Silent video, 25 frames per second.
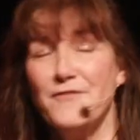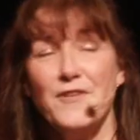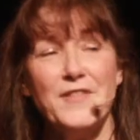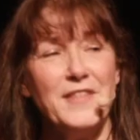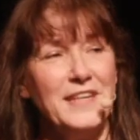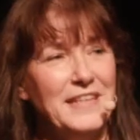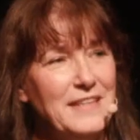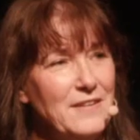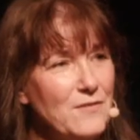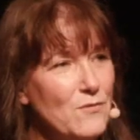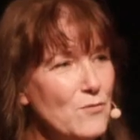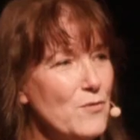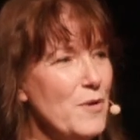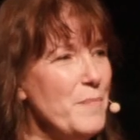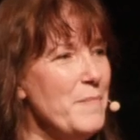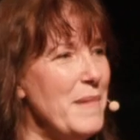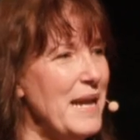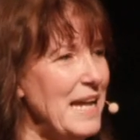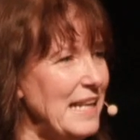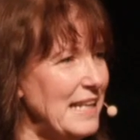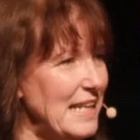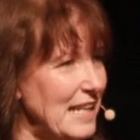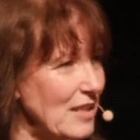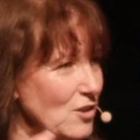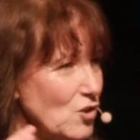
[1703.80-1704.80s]
For the
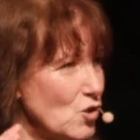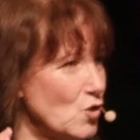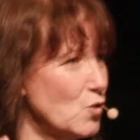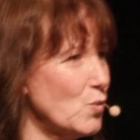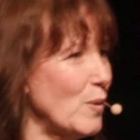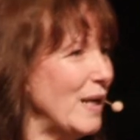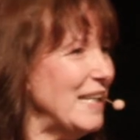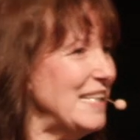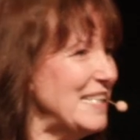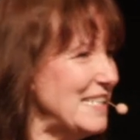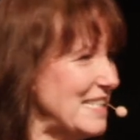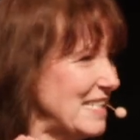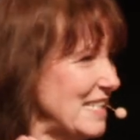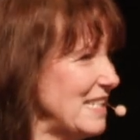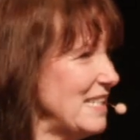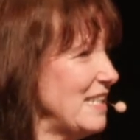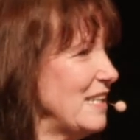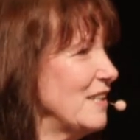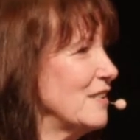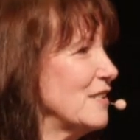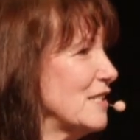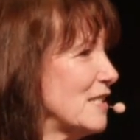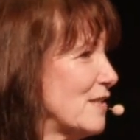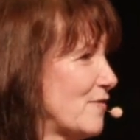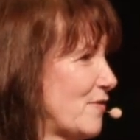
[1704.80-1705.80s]
remaining 20
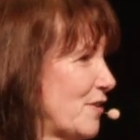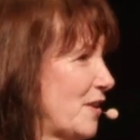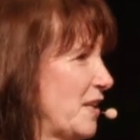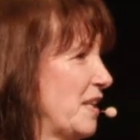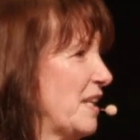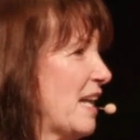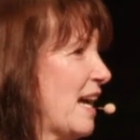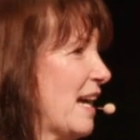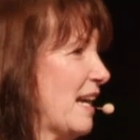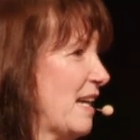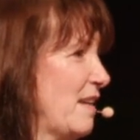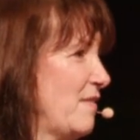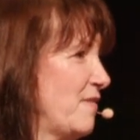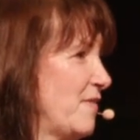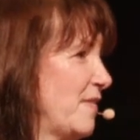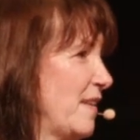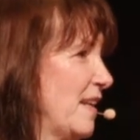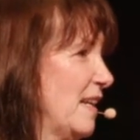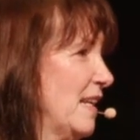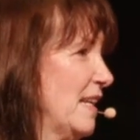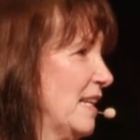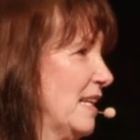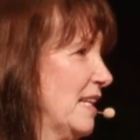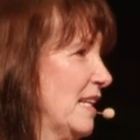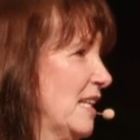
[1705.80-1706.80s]
years of her life,
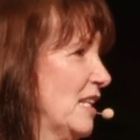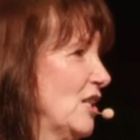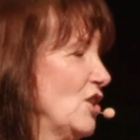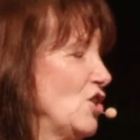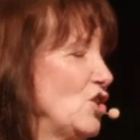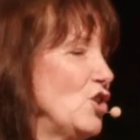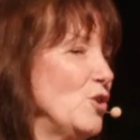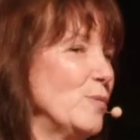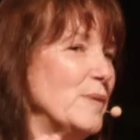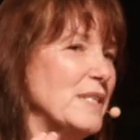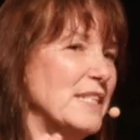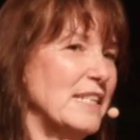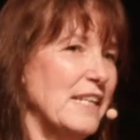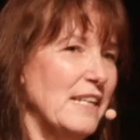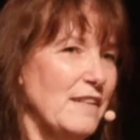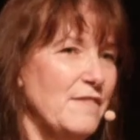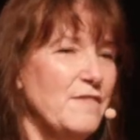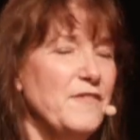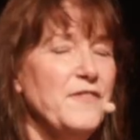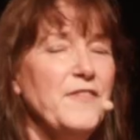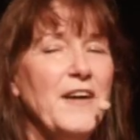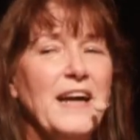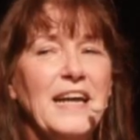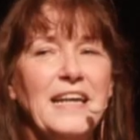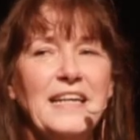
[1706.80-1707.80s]
she was
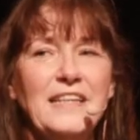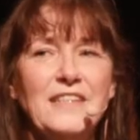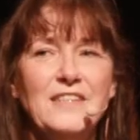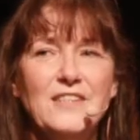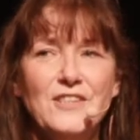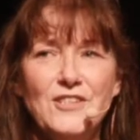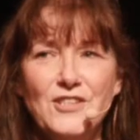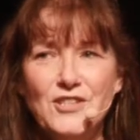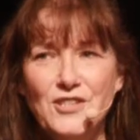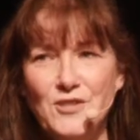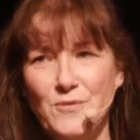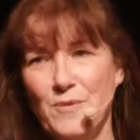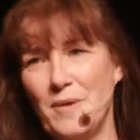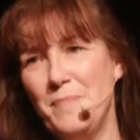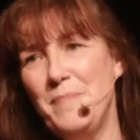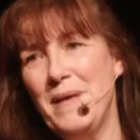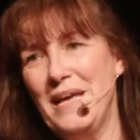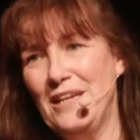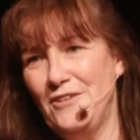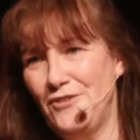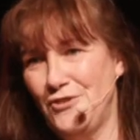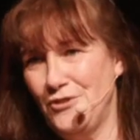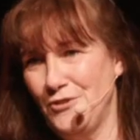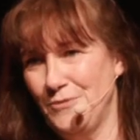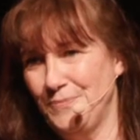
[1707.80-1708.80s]
confined to a
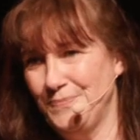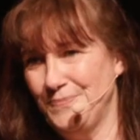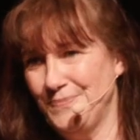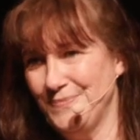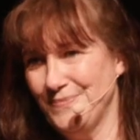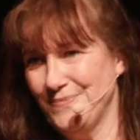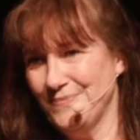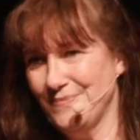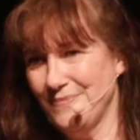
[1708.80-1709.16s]
bedroom.